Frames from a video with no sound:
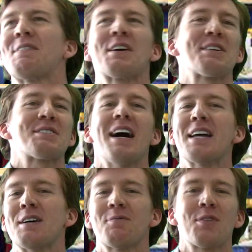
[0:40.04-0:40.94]
you're going to
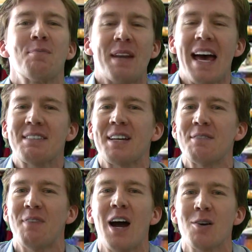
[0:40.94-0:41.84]
sign up for the monastic
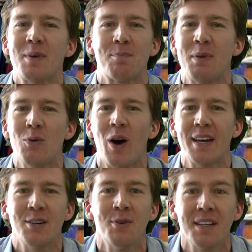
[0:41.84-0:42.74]
environment at
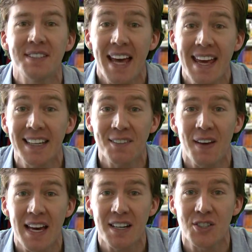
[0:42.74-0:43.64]
BYU, take
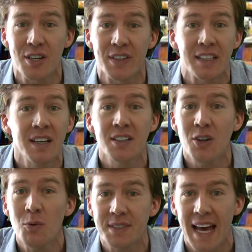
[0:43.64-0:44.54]
advantage of it.
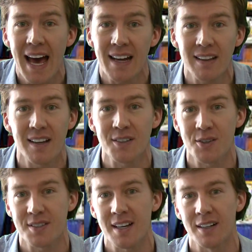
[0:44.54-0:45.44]
Don't tattle on
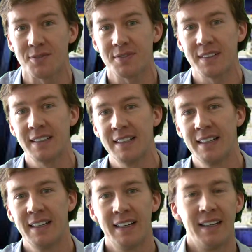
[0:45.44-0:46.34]
yourself.
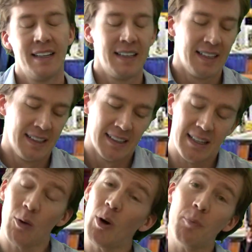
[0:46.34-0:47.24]

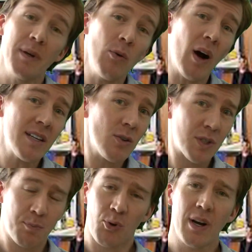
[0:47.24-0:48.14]
Now, while BYU
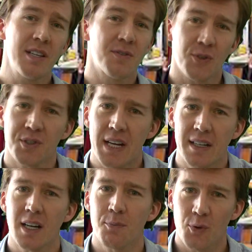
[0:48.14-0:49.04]
is praised for
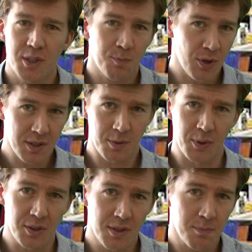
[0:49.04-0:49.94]
standing up for its
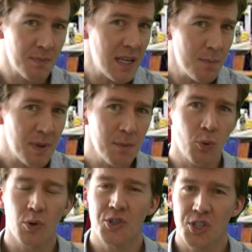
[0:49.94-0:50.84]
principles, many
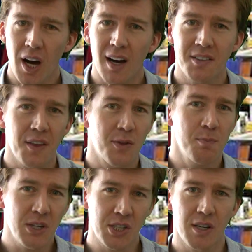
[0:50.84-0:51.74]
people were shocked that the
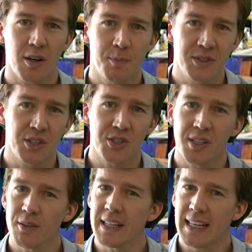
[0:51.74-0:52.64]
missionary position
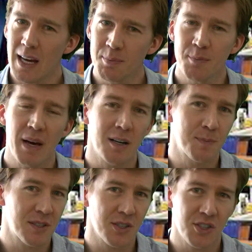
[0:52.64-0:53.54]
nearly kept him out of
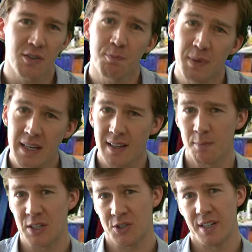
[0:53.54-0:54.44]
position of being a
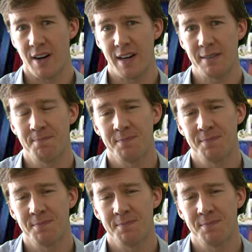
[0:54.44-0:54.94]
missionary.